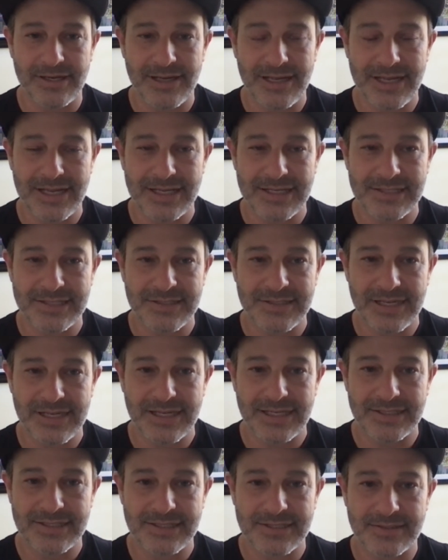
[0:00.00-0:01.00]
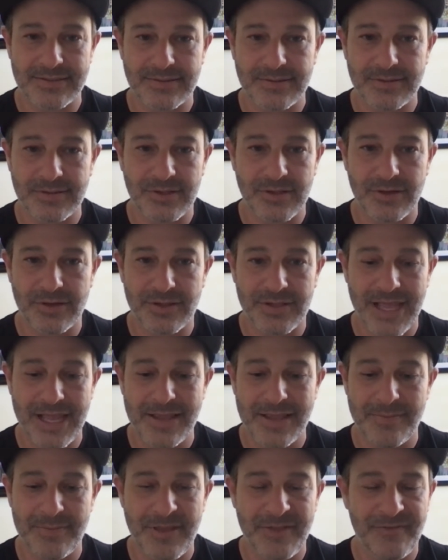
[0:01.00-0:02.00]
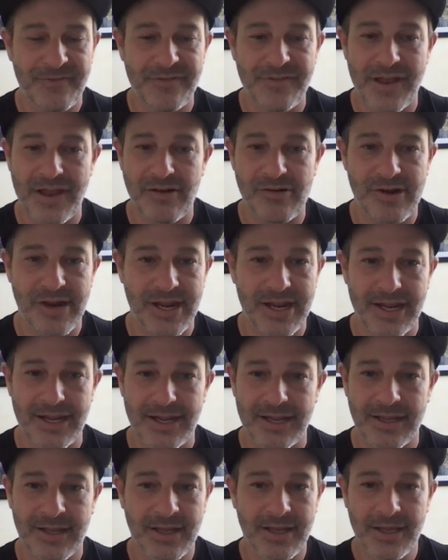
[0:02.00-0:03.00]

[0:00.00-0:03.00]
they can be very,